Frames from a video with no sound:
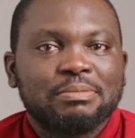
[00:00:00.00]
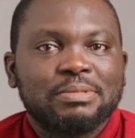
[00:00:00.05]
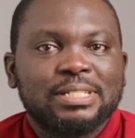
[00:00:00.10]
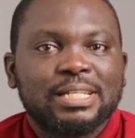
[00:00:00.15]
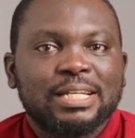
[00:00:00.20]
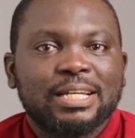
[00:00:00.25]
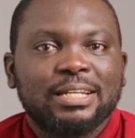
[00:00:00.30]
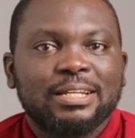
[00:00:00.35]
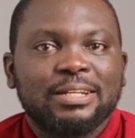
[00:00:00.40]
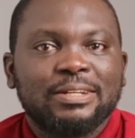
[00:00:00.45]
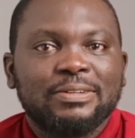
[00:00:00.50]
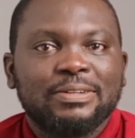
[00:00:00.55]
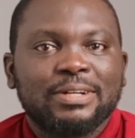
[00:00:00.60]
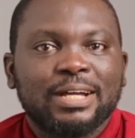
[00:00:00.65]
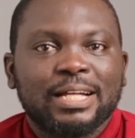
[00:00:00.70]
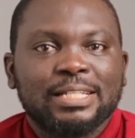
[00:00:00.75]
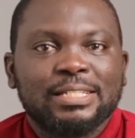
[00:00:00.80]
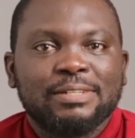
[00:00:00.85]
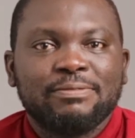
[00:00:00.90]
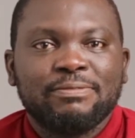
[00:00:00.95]
be taking a look
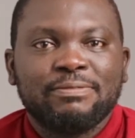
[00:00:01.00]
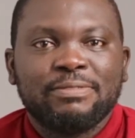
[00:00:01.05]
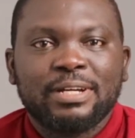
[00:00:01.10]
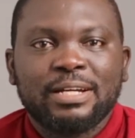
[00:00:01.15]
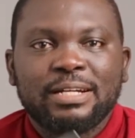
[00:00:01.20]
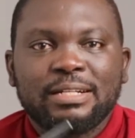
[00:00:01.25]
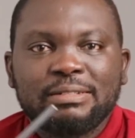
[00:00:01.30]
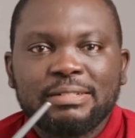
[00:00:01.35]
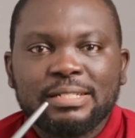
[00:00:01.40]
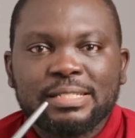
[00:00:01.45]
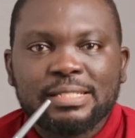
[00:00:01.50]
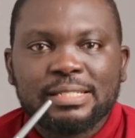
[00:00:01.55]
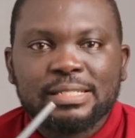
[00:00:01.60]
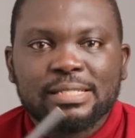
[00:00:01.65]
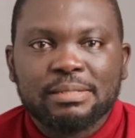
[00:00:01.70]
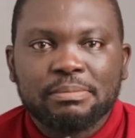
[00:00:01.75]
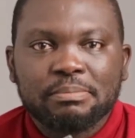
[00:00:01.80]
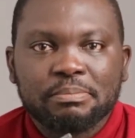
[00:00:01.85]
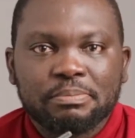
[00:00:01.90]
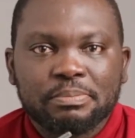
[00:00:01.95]
at a very
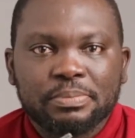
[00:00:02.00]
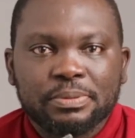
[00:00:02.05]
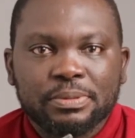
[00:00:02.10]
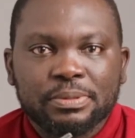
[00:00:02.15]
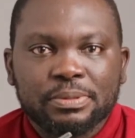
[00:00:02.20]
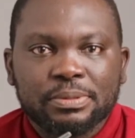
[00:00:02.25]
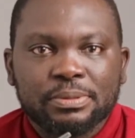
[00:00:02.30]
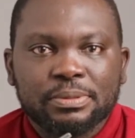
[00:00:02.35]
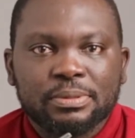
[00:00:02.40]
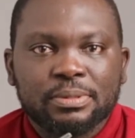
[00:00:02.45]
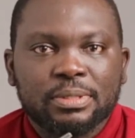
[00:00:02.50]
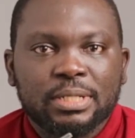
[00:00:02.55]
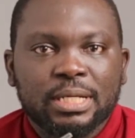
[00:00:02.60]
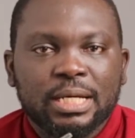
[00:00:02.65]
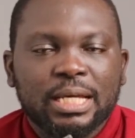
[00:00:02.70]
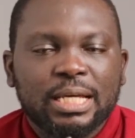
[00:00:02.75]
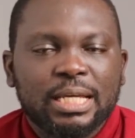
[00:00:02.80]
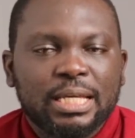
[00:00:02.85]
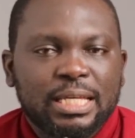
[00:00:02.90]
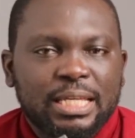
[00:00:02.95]
simple
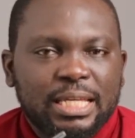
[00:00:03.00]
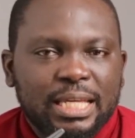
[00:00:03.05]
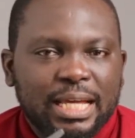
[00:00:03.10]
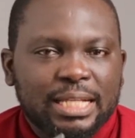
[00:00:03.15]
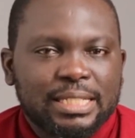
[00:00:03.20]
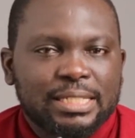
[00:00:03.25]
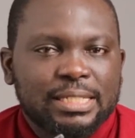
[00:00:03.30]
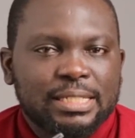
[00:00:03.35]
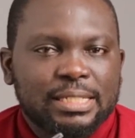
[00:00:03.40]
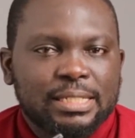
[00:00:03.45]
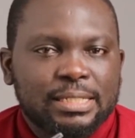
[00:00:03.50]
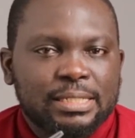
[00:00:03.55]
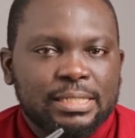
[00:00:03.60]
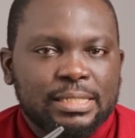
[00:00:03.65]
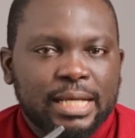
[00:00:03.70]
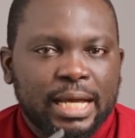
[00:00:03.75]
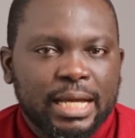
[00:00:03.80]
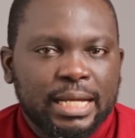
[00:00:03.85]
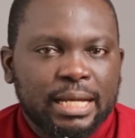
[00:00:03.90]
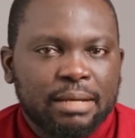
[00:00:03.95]
yet
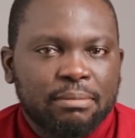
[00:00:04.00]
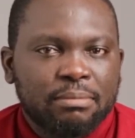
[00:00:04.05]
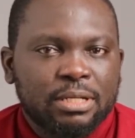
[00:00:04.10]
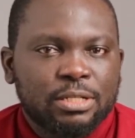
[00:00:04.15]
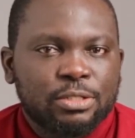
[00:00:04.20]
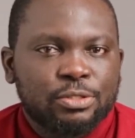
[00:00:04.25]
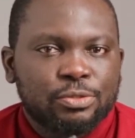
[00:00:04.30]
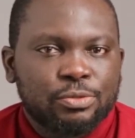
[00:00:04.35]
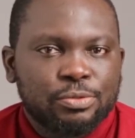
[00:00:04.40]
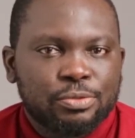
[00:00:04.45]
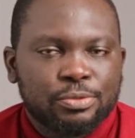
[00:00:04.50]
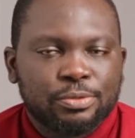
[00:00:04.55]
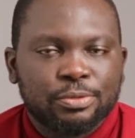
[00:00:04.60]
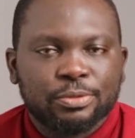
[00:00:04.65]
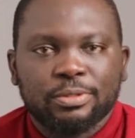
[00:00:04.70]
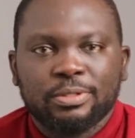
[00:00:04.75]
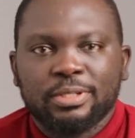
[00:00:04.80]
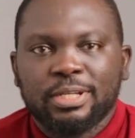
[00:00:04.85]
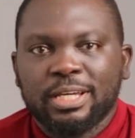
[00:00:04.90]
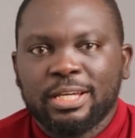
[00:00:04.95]
dynamic
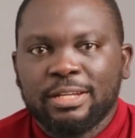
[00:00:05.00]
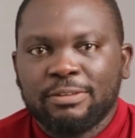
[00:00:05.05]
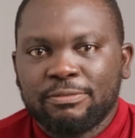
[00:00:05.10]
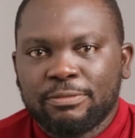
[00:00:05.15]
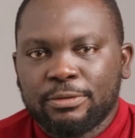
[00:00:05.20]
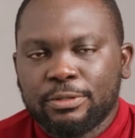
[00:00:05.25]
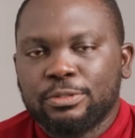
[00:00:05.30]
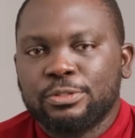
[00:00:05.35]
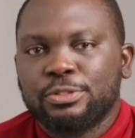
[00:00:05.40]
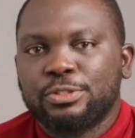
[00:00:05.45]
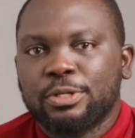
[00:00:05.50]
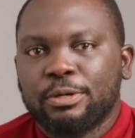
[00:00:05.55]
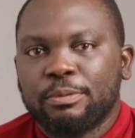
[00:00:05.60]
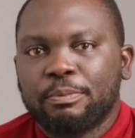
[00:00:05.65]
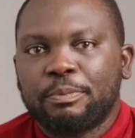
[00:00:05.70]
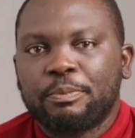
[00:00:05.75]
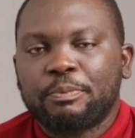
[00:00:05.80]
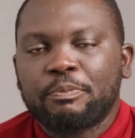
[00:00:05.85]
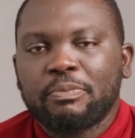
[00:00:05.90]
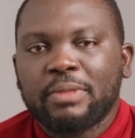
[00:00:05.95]
tool in Photoshop,
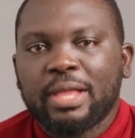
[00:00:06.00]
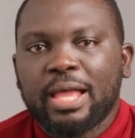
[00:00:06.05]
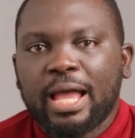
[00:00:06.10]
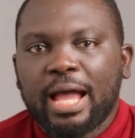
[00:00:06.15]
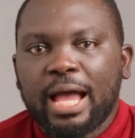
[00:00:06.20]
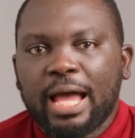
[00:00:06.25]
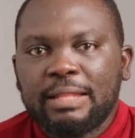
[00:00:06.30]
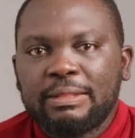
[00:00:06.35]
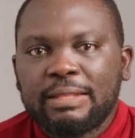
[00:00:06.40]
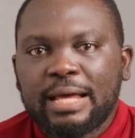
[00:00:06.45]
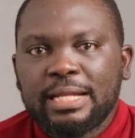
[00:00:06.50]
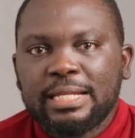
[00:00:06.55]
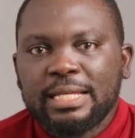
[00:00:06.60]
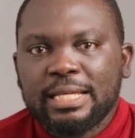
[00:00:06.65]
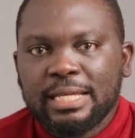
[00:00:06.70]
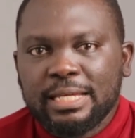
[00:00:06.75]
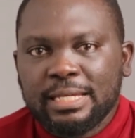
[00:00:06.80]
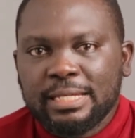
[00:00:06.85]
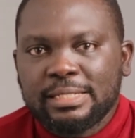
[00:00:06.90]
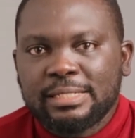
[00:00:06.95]
and
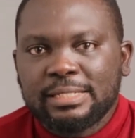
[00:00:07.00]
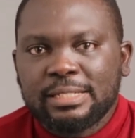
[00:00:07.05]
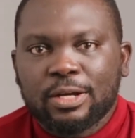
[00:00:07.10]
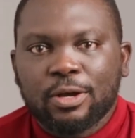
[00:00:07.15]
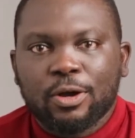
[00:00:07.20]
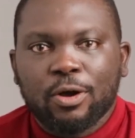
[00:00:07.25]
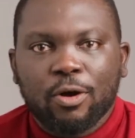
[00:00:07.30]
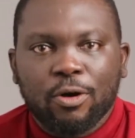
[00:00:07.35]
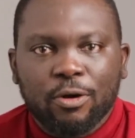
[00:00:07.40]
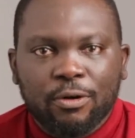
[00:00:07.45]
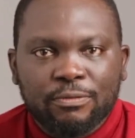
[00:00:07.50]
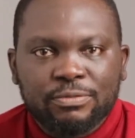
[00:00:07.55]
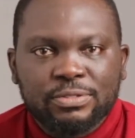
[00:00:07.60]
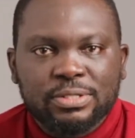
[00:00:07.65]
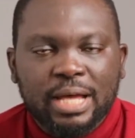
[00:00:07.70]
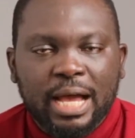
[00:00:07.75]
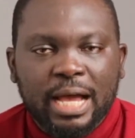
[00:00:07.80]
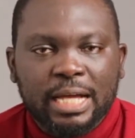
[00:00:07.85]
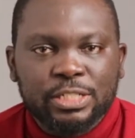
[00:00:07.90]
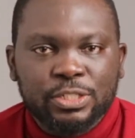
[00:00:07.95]
that is the
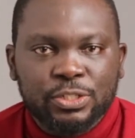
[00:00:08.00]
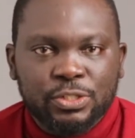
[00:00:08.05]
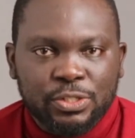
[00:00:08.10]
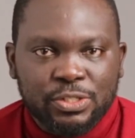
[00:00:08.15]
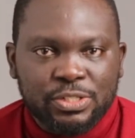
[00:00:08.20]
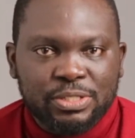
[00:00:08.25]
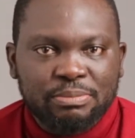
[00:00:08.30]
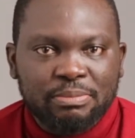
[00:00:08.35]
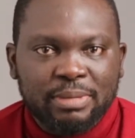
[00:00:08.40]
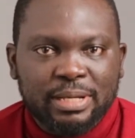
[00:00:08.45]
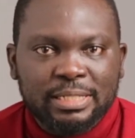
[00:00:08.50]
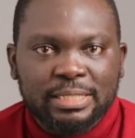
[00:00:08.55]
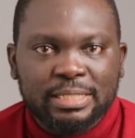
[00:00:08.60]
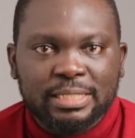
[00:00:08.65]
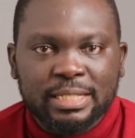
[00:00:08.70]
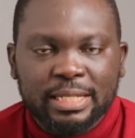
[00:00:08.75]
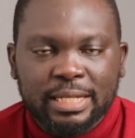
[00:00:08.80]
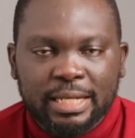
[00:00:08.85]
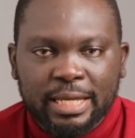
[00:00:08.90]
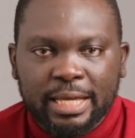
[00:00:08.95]
curves
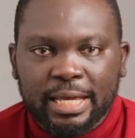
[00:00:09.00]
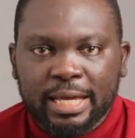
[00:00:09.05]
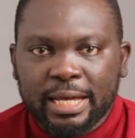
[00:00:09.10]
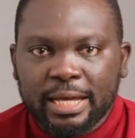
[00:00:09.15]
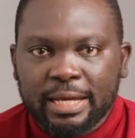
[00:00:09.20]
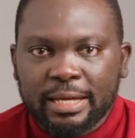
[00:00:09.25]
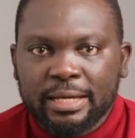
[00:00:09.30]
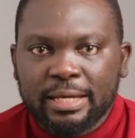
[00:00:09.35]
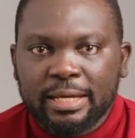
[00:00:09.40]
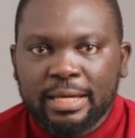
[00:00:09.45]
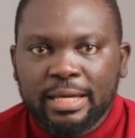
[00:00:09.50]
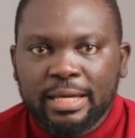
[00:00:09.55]
adjustment layer.